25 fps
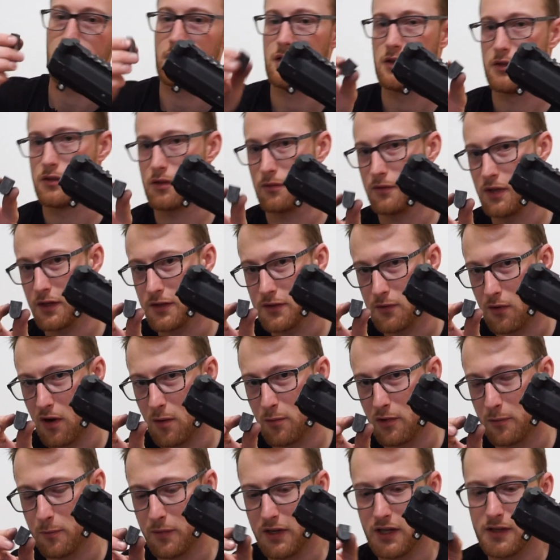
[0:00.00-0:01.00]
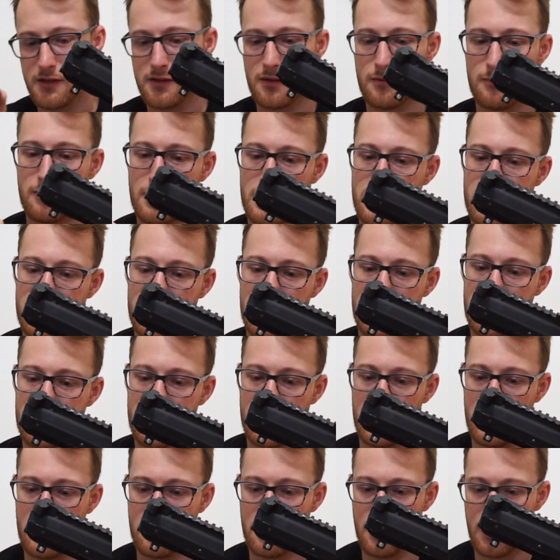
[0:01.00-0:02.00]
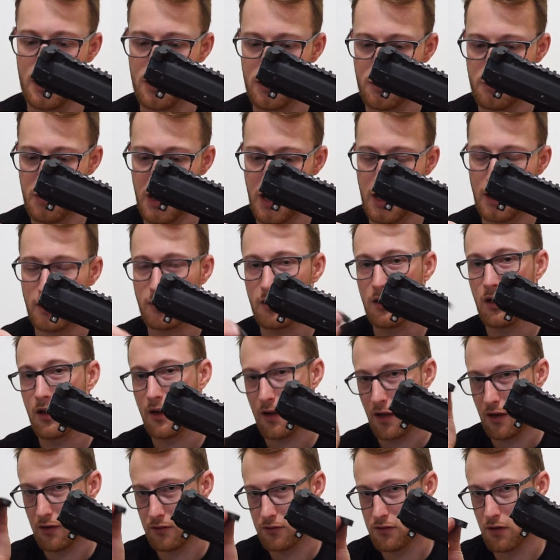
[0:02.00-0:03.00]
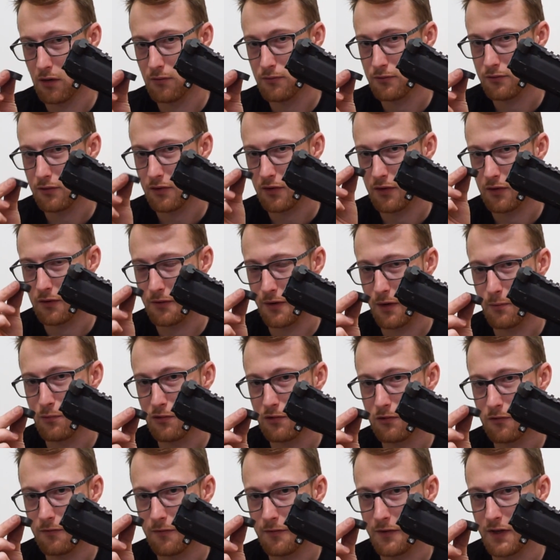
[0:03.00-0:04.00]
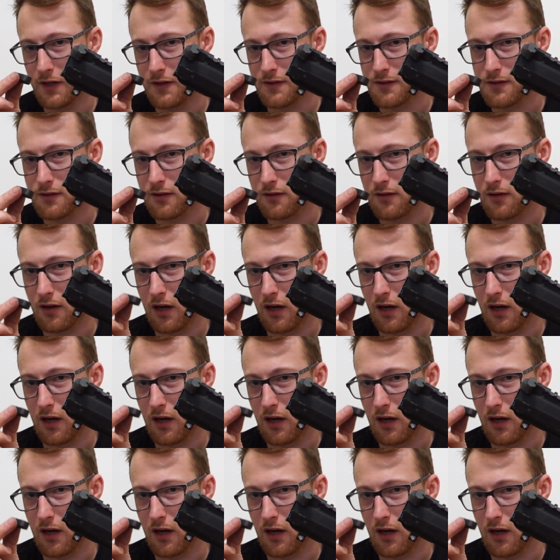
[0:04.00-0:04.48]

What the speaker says: So this rubber piece, which sits here in the back, don't remove this.